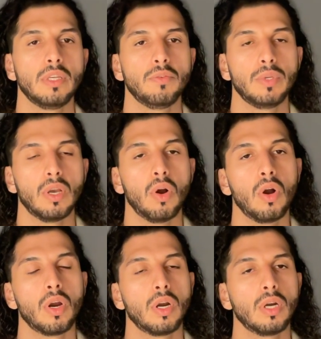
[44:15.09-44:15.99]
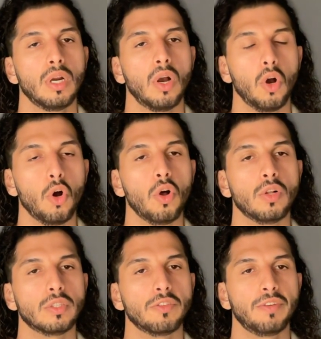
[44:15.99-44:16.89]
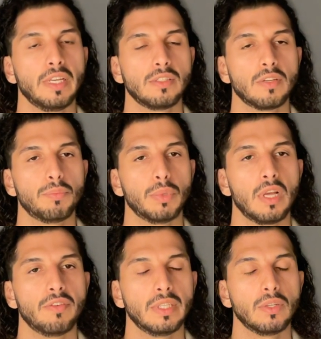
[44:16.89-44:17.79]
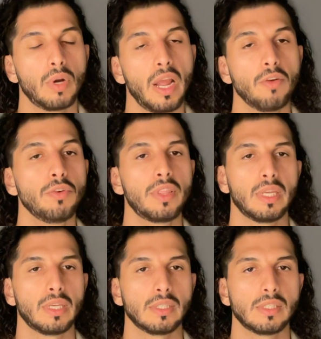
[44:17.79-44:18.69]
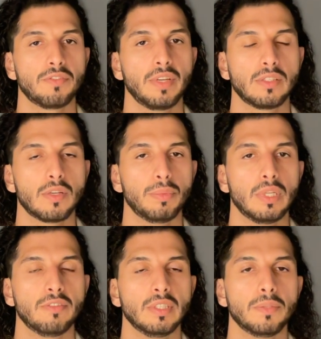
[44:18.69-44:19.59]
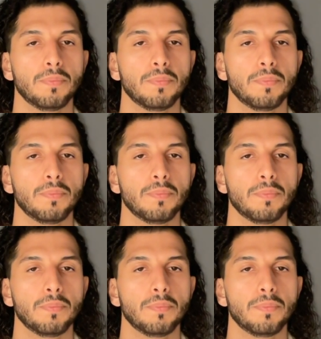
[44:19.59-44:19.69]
We are all the face of beloved, or everything is the face of beloved.